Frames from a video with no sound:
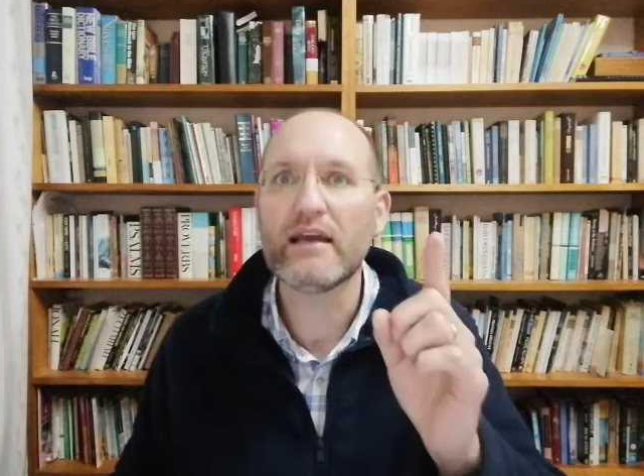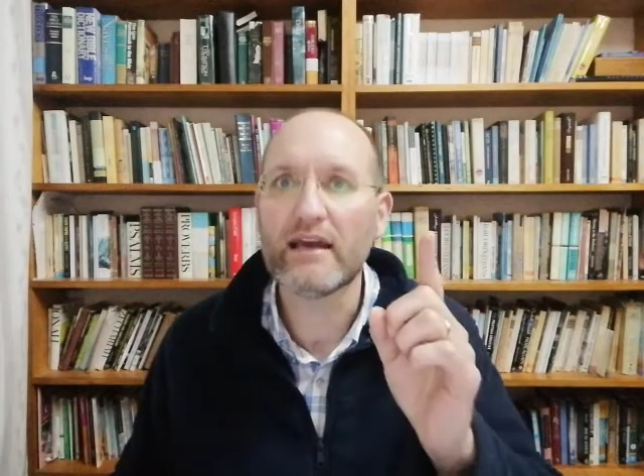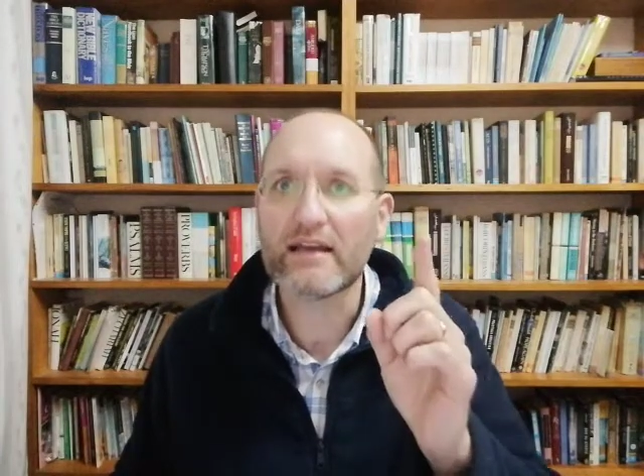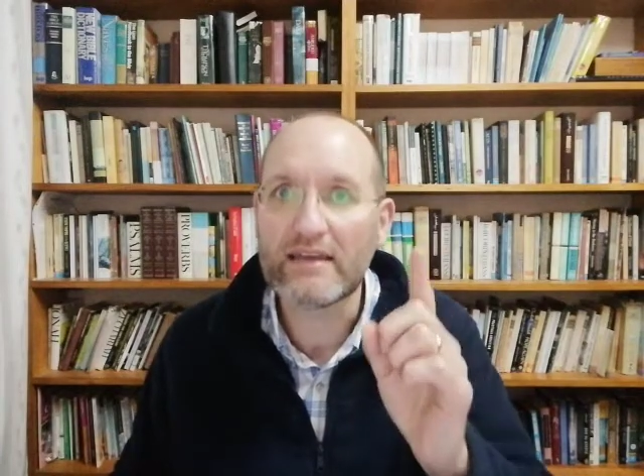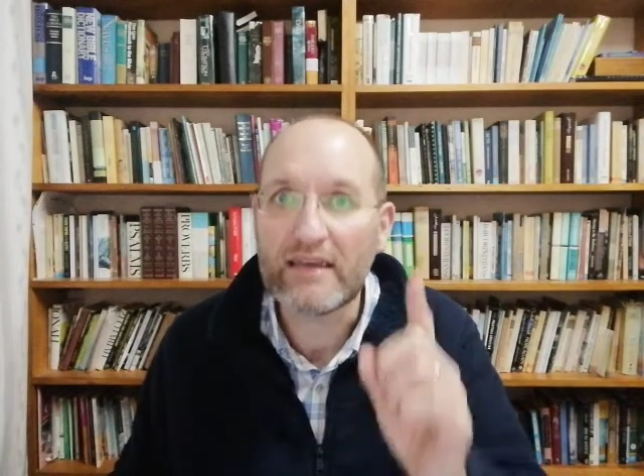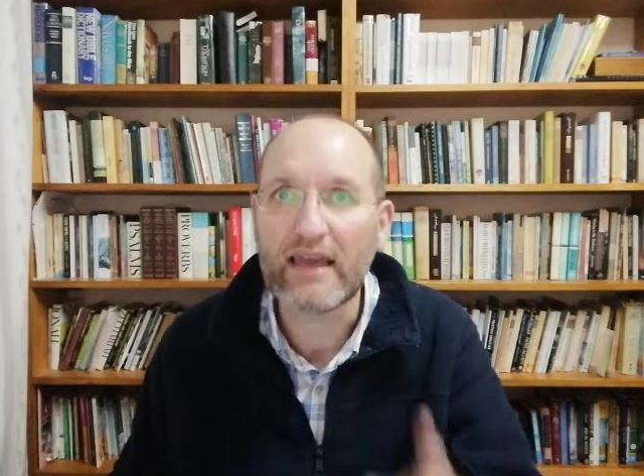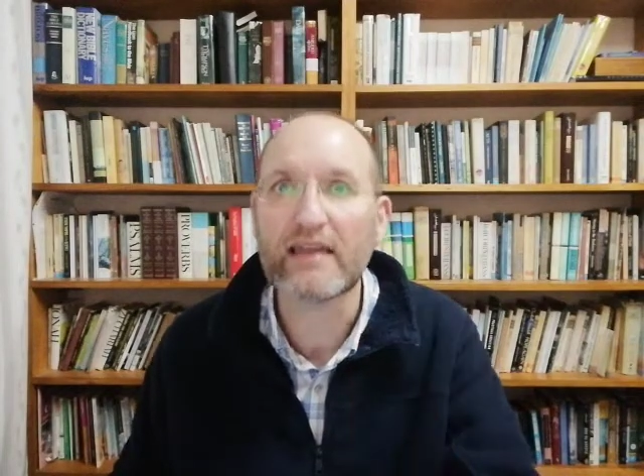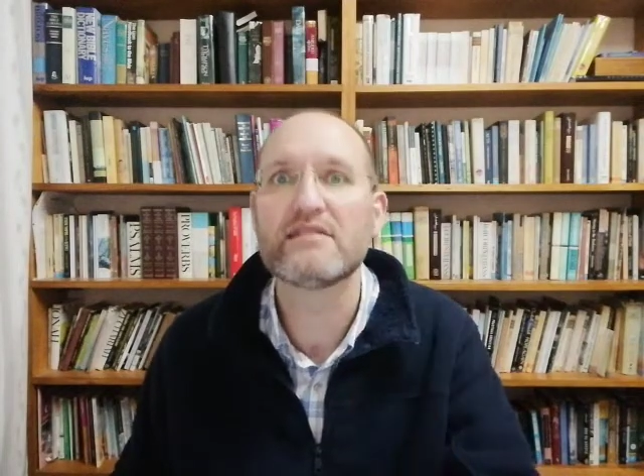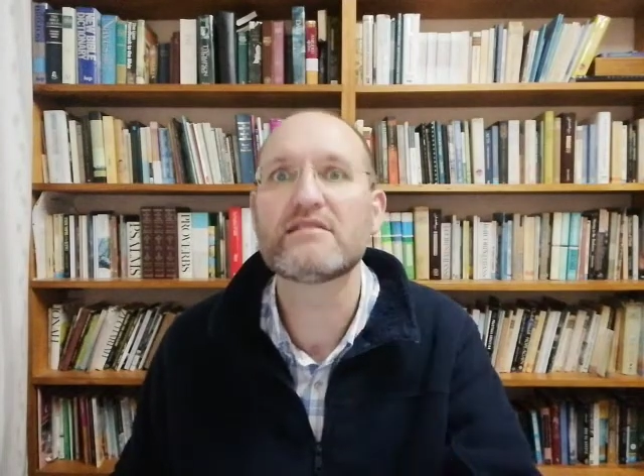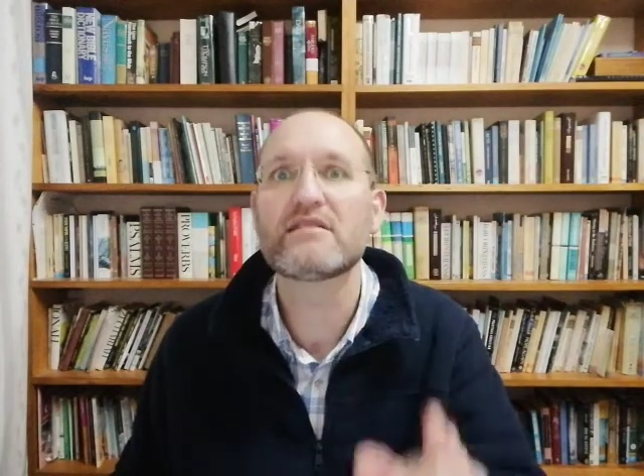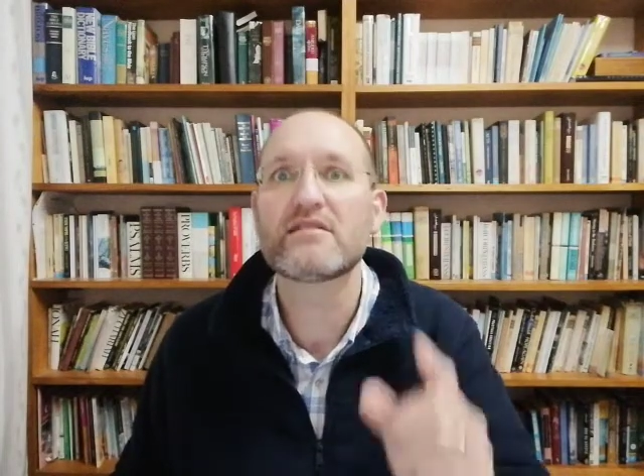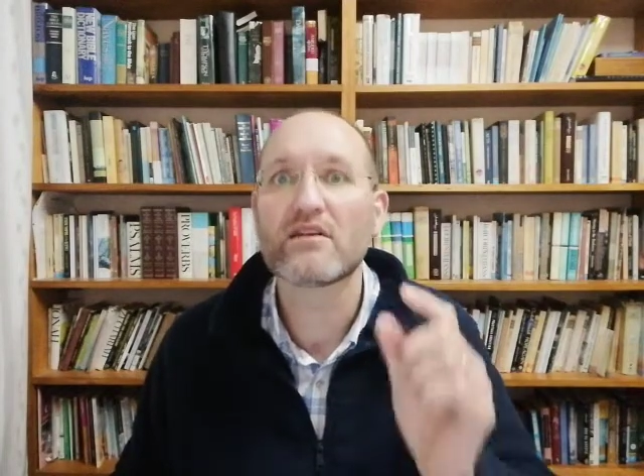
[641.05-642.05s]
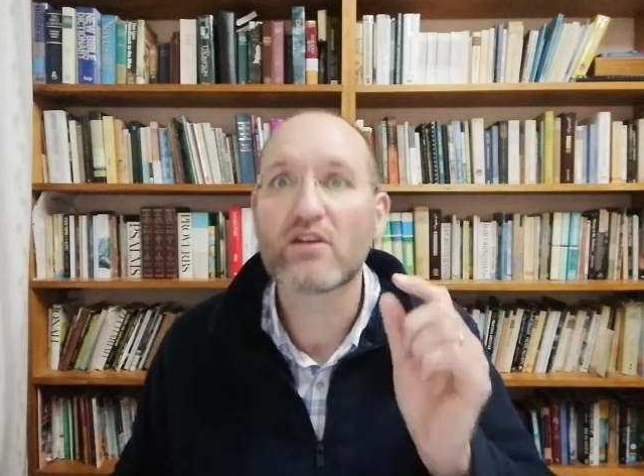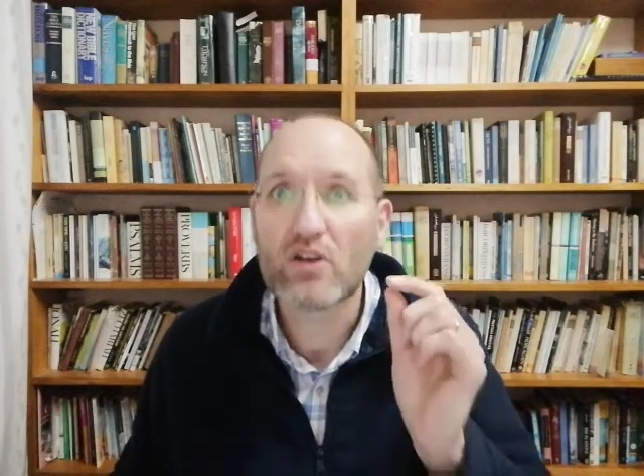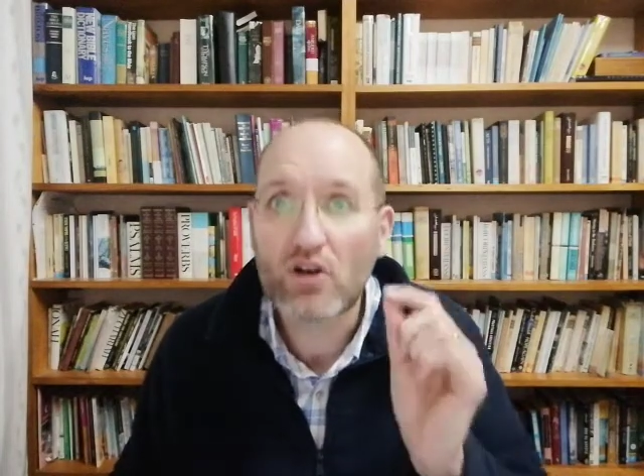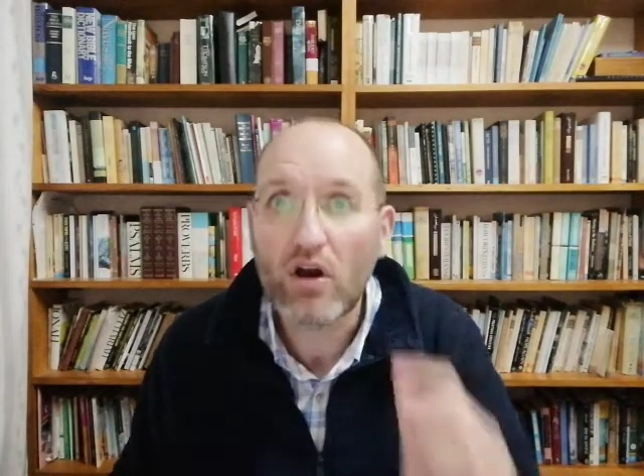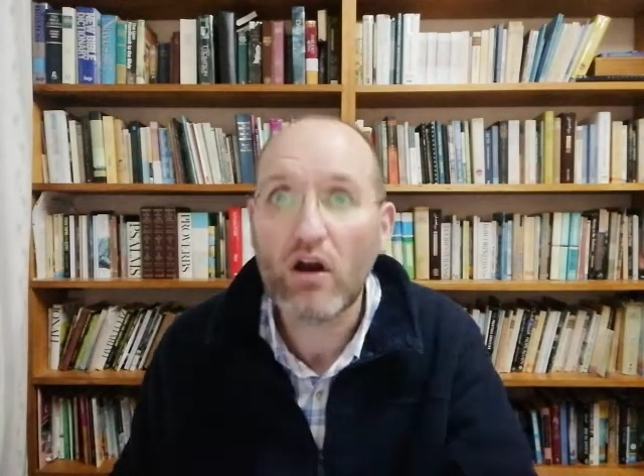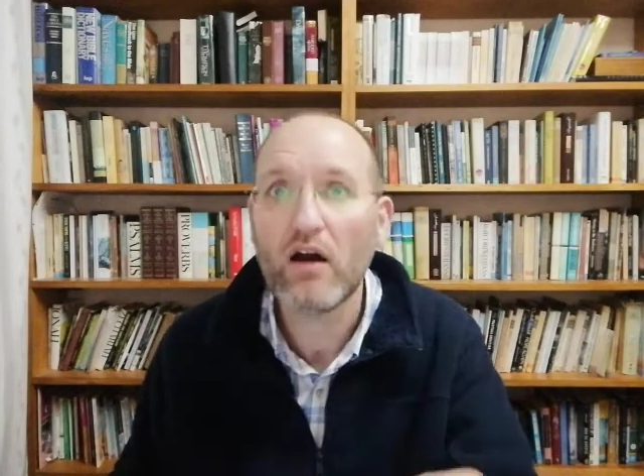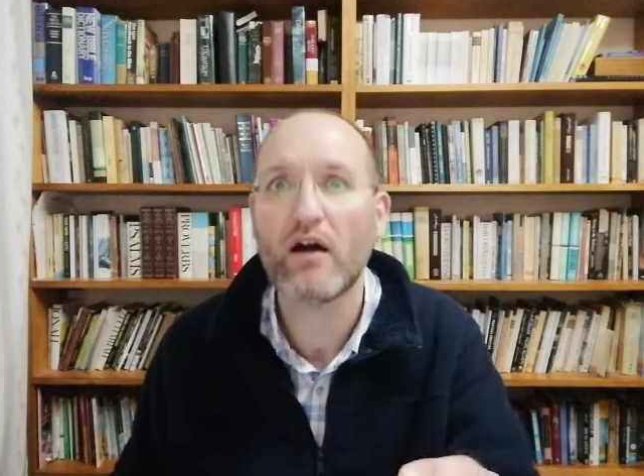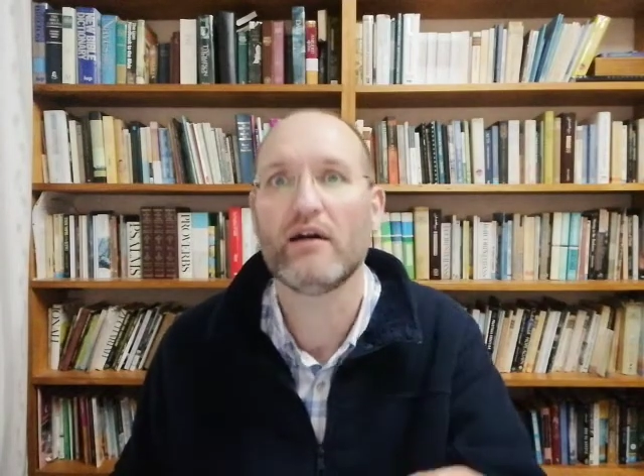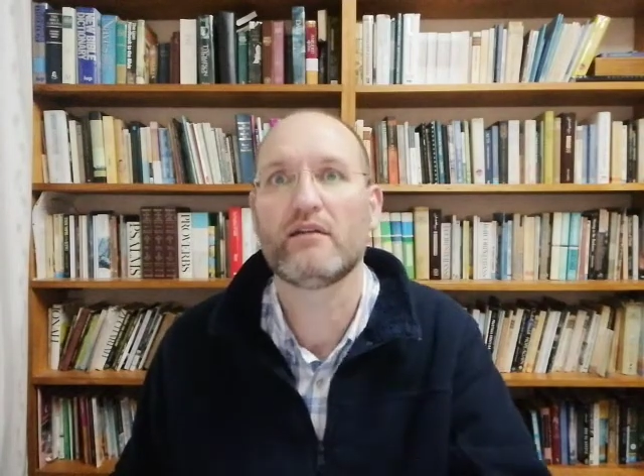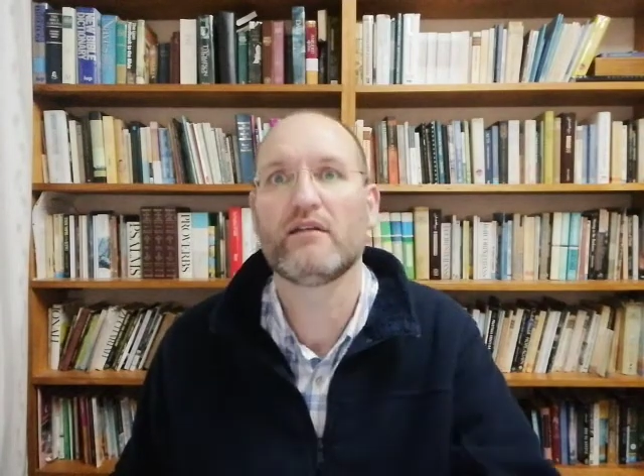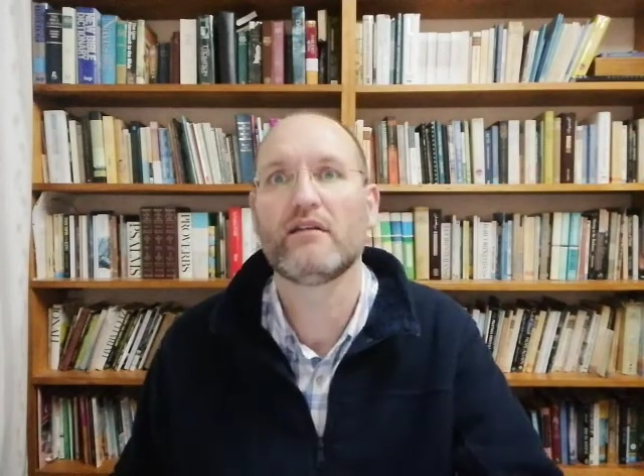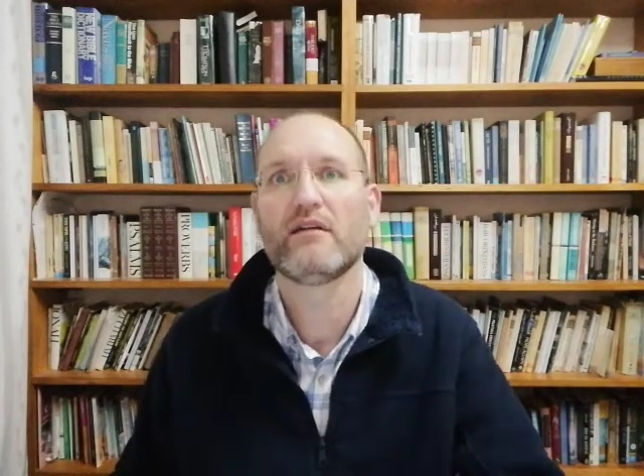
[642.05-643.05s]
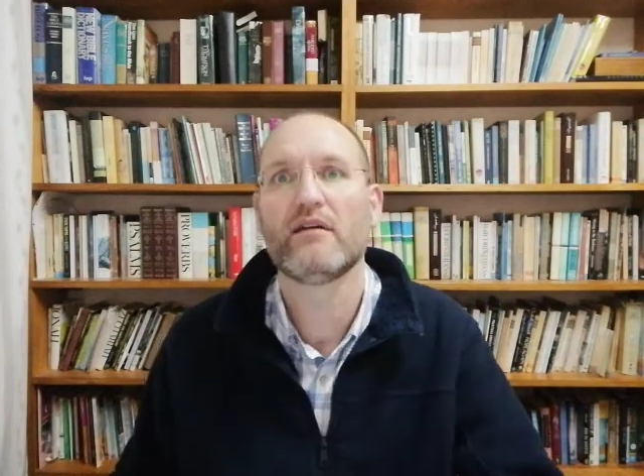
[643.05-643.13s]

against God.